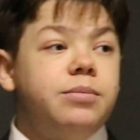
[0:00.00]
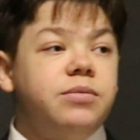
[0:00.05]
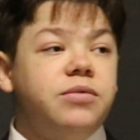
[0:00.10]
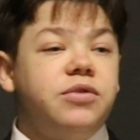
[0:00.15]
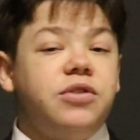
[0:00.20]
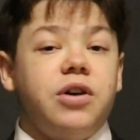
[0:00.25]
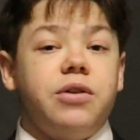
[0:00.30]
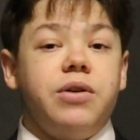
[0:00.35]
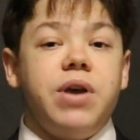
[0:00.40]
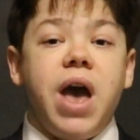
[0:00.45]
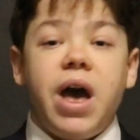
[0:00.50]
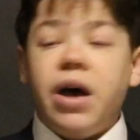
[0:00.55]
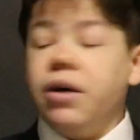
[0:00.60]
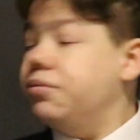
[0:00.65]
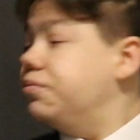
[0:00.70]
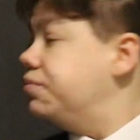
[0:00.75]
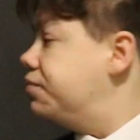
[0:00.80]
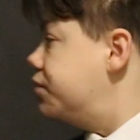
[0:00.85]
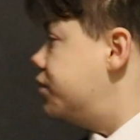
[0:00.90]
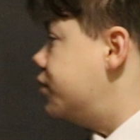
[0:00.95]
So
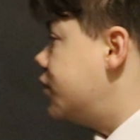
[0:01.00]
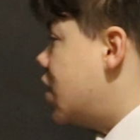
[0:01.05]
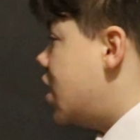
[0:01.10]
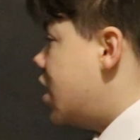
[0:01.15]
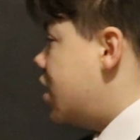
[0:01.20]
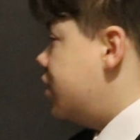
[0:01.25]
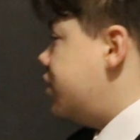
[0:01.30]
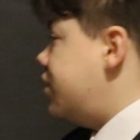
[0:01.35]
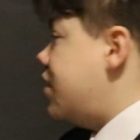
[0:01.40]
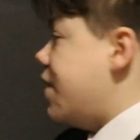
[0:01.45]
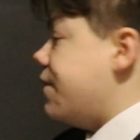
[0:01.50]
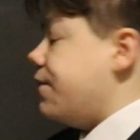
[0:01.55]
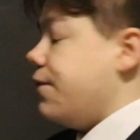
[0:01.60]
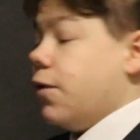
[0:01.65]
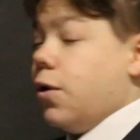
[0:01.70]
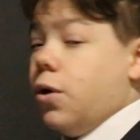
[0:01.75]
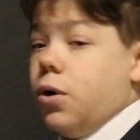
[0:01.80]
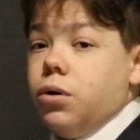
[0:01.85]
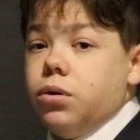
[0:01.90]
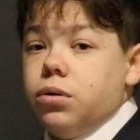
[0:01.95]
yeah, step
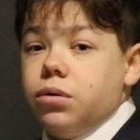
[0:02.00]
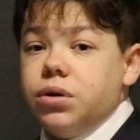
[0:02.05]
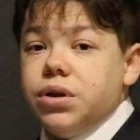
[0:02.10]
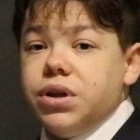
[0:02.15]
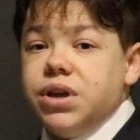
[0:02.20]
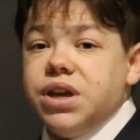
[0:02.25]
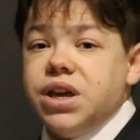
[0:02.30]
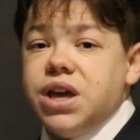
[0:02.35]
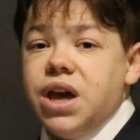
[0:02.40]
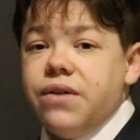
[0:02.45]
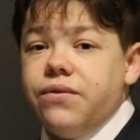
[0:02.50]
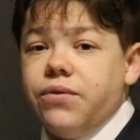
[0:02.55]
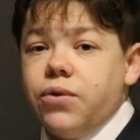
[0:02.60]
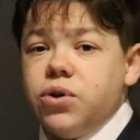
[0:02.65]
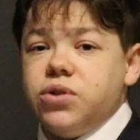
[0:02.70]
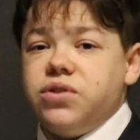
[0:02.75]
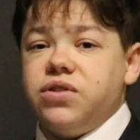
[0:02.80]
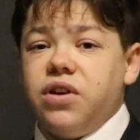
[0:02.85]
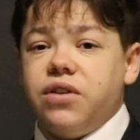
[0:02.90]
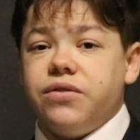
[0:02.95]
4, get a
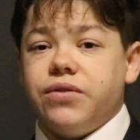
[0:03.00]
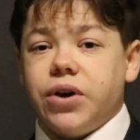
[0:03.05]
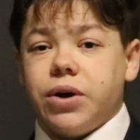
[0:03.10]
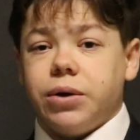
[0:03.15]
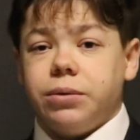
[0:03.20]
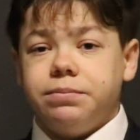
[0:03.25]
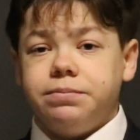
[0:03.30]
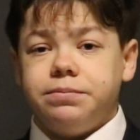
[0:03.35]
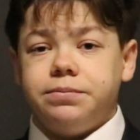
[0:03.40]
voiceover.